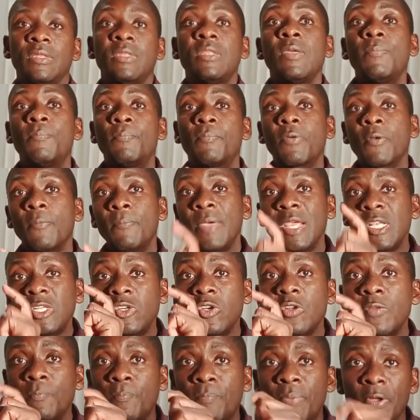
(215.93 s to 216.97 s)
the
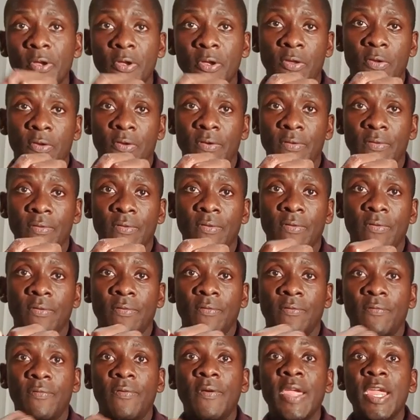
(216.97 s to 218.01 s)
probation period
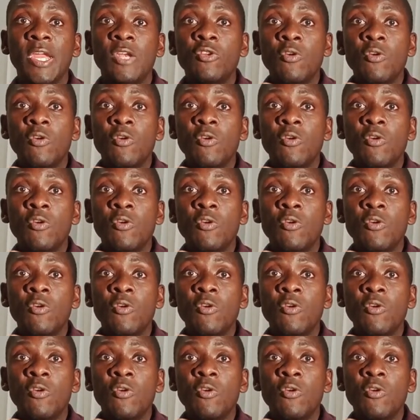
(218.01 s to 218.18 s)
for